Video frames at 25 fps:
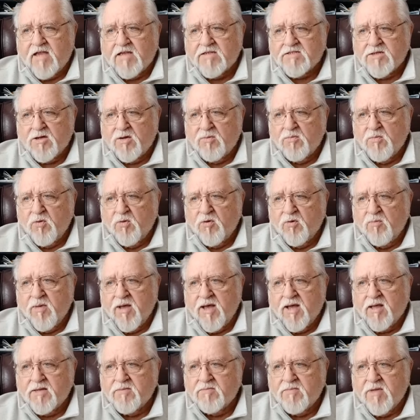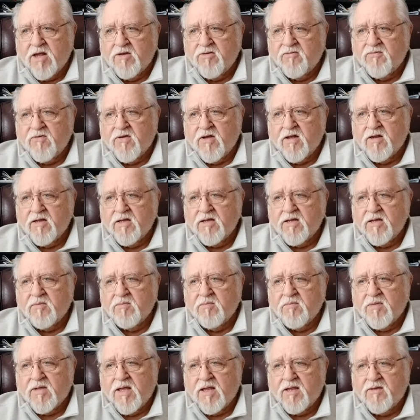talk more about monophonic
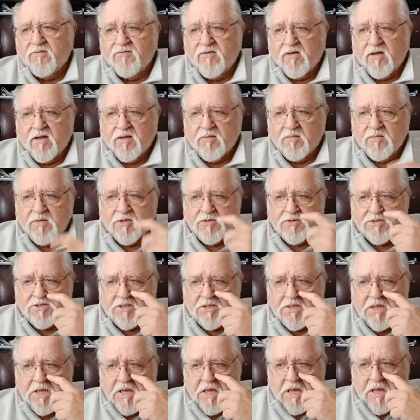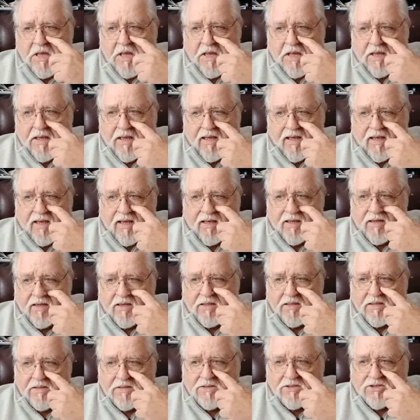and polyphonic music.
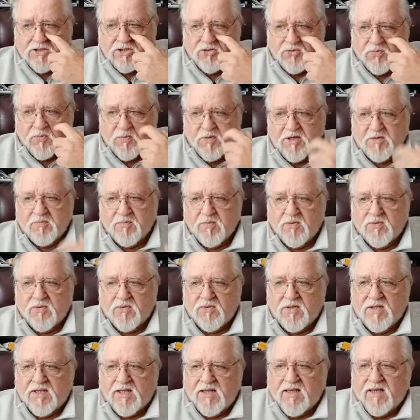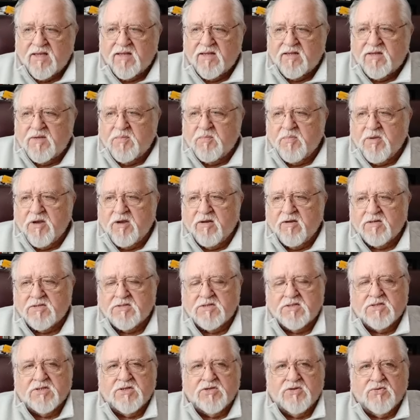And 2 people, Leonin and
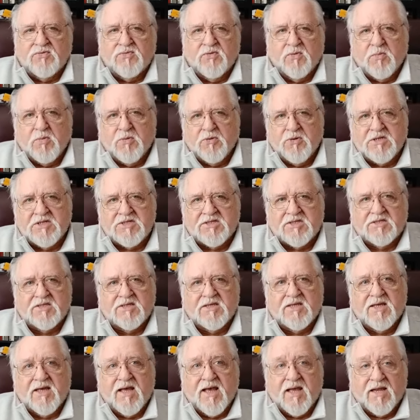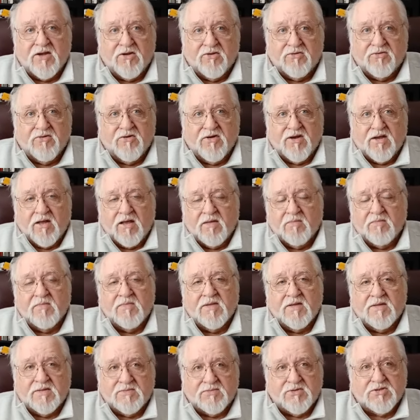Periton, who were priests at Notre Dame,
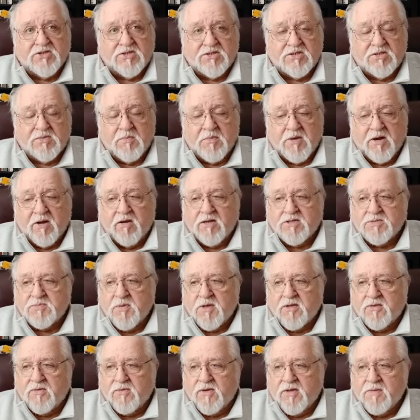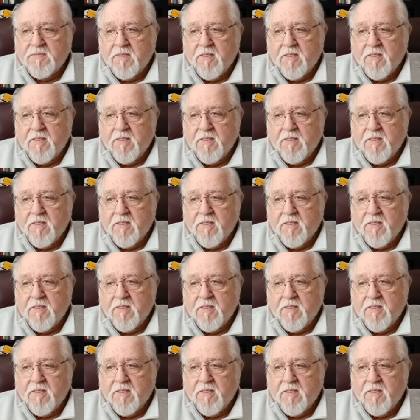which is in Paris, by the way,